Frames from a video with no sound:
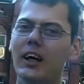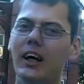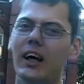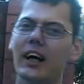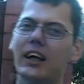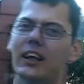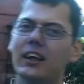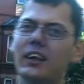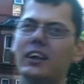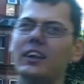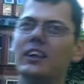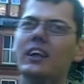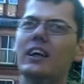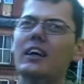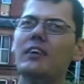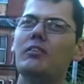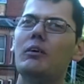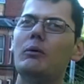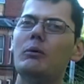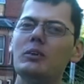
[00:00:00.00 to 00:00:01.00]
and
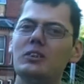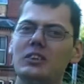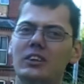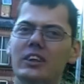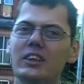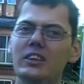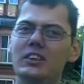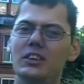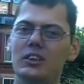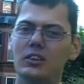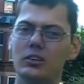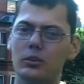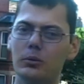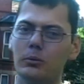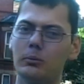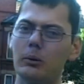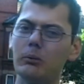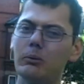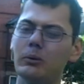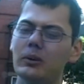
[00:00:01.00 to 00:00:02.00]
if I wasn't listening to
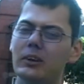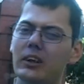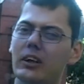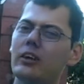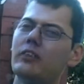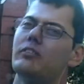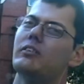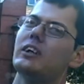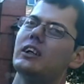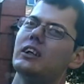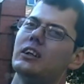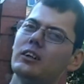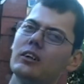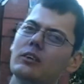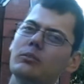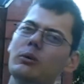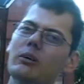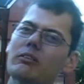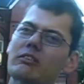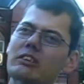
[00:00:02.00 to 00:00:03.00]
them I wouldn't know a figure deal
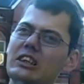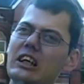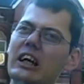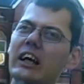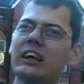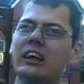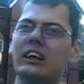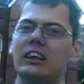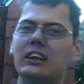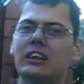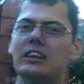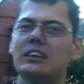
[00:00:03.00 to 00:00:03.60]
of what we're saying, and